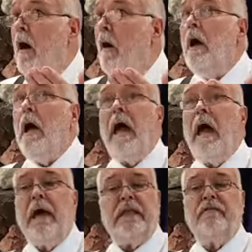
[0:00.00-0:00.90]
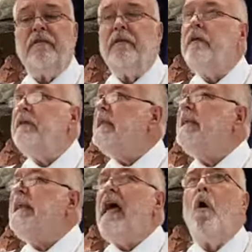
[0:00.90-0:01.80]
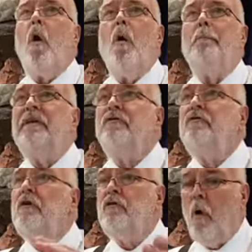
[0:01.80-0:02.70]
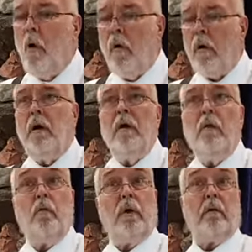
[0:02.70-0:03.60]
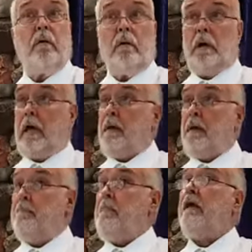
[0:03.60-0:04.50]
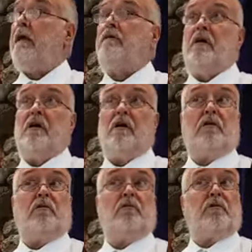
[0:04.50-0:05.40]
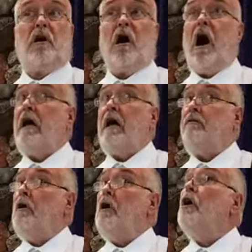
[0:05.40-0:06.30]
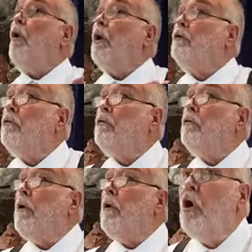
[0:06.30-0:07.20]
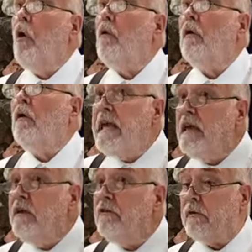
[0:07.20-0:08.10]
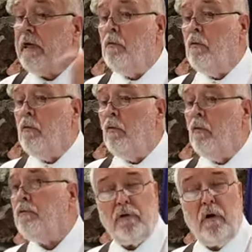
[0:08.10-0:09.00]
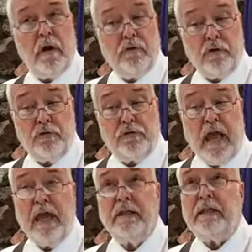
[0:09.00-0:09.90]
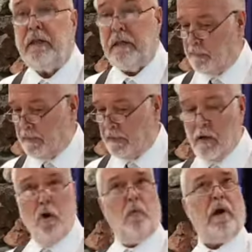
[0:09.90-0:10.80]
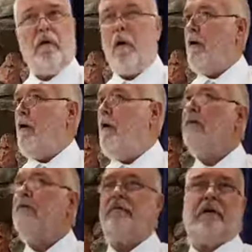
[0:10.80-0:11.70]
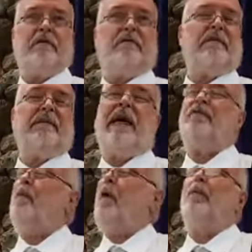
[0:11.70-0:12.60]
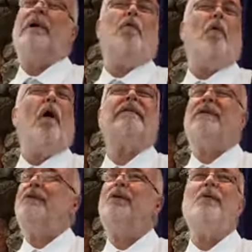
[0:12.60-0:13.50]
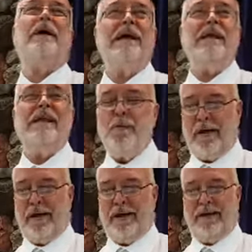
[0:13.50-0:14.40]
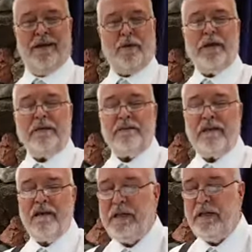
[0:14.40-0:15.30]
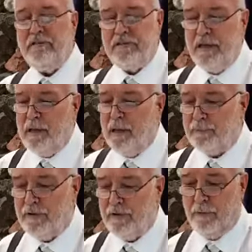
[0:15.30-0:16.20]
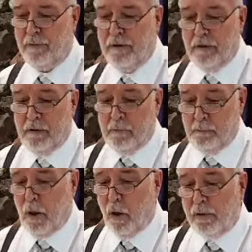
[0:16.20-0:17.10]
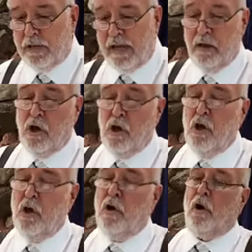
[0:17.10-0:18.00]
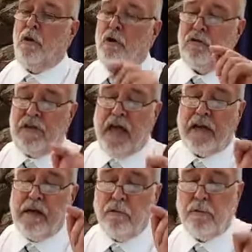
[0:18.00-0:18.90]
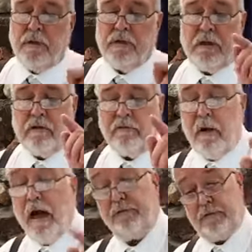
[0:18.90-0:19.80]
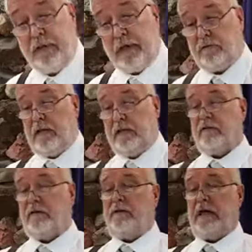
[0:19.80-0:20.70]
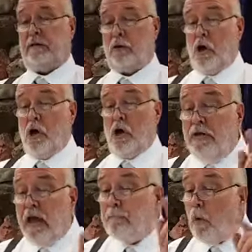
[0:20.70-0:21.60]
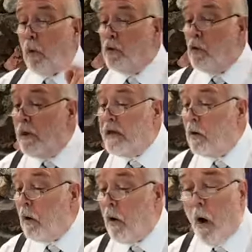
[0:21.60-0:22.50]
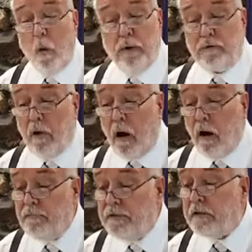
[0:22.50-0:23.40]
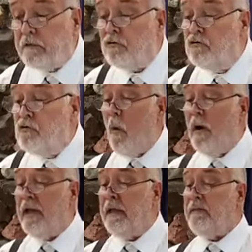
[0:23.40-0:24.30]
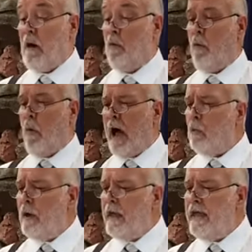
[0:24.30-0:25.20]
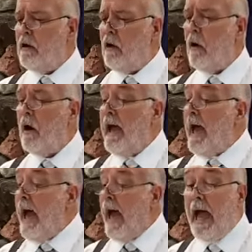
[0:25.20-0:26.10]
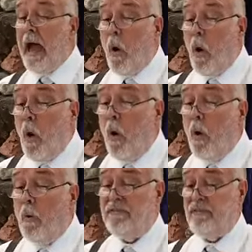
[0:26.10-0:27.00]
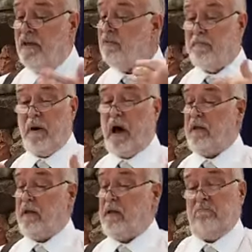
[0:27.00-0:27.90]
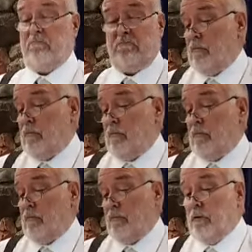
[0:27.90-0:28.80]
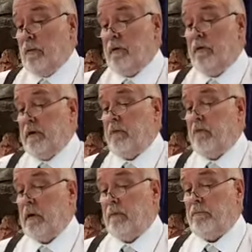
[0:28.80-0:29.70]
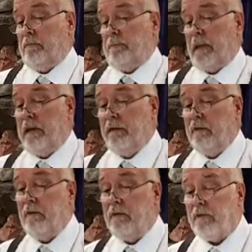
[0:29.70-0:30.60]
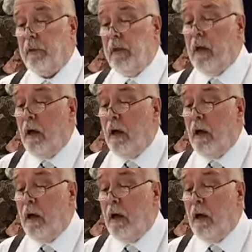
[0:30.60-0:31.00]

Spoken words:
now, and this opens the door where it makes God's or Christ's yoke easy once we start understanding this, where our heart says, that's what we want to do anyway. So he's giving us tips here. Okay, 2 Corinthians 5:6. Let's continue. Therefore, we are always confident, knowing that while we are at home in this body, and we're here on planet Earth,